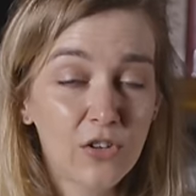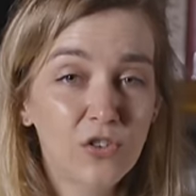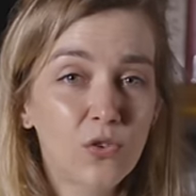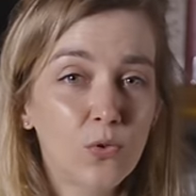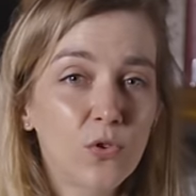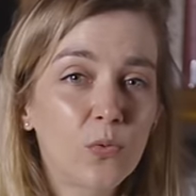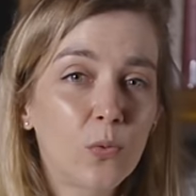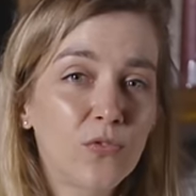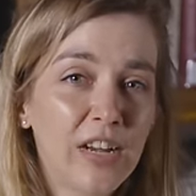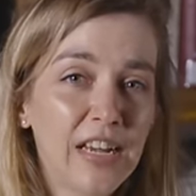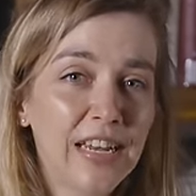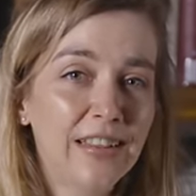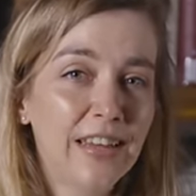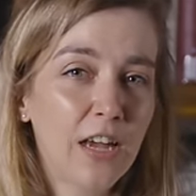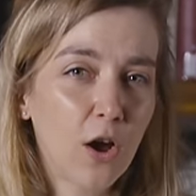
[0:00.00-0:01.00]
swords were
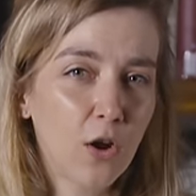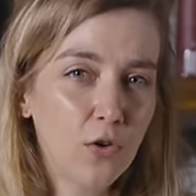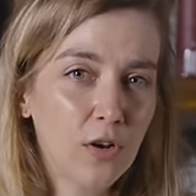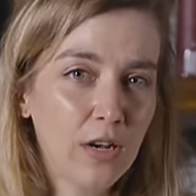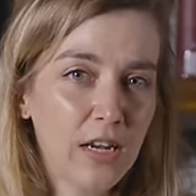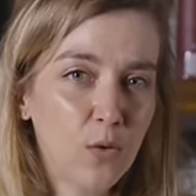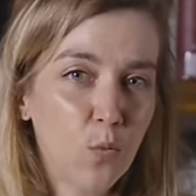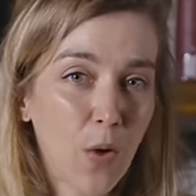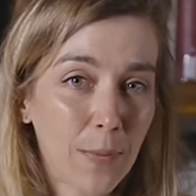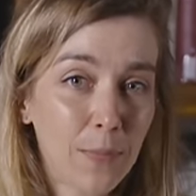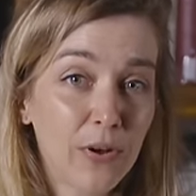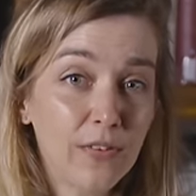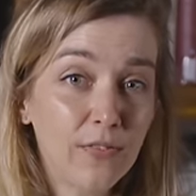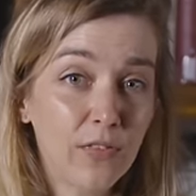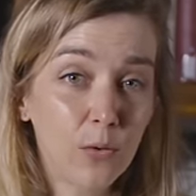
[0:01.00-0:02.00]
really the only
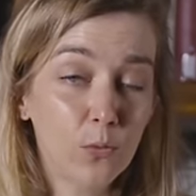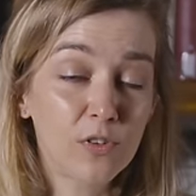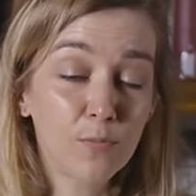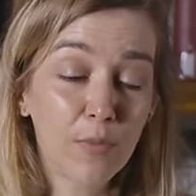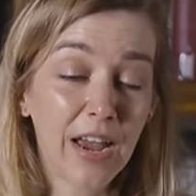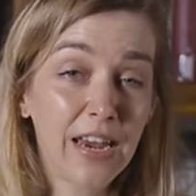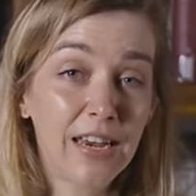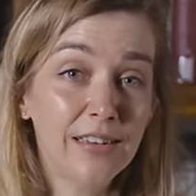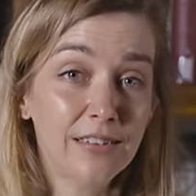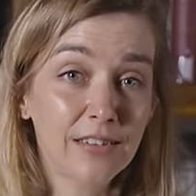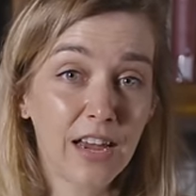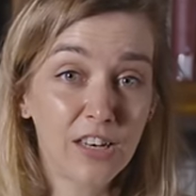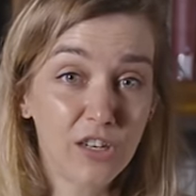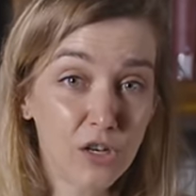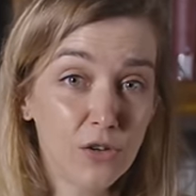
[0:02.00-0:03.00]
weapon that was made
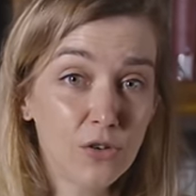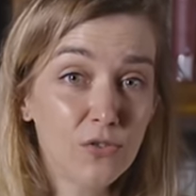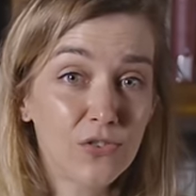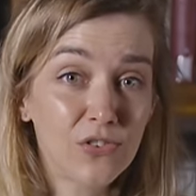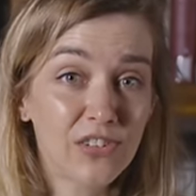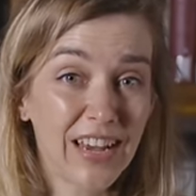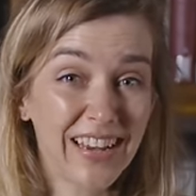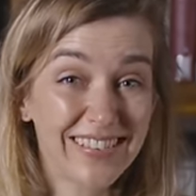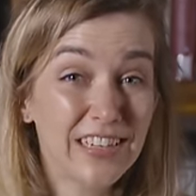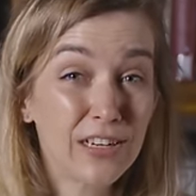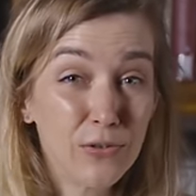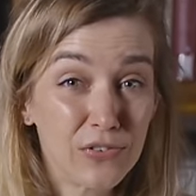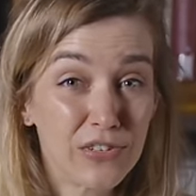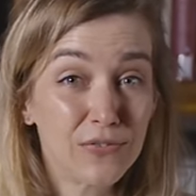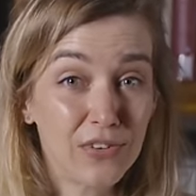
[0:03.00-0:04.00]
and used
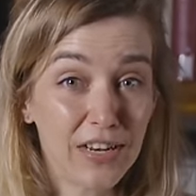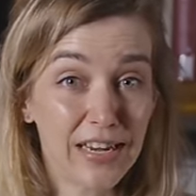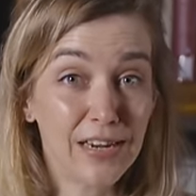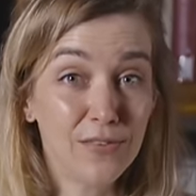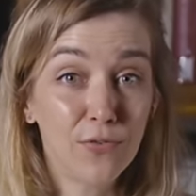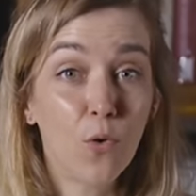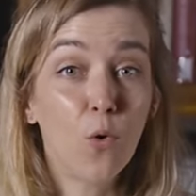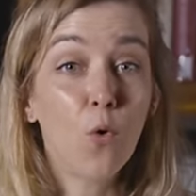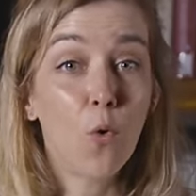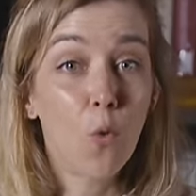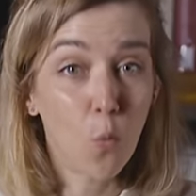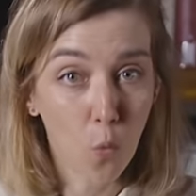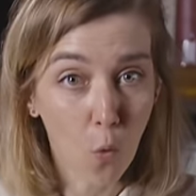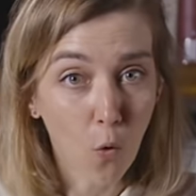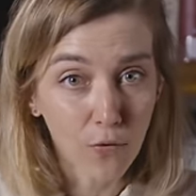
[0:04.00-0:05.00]
exclusively for
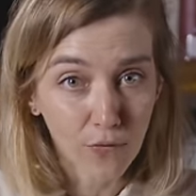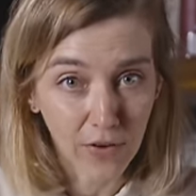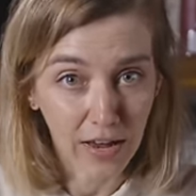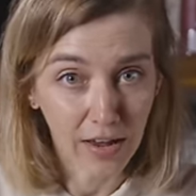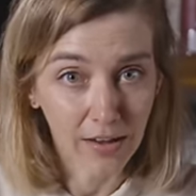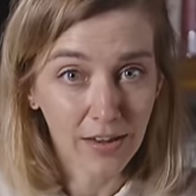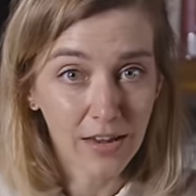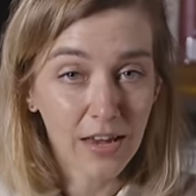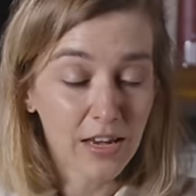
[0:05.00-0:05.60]
warfare.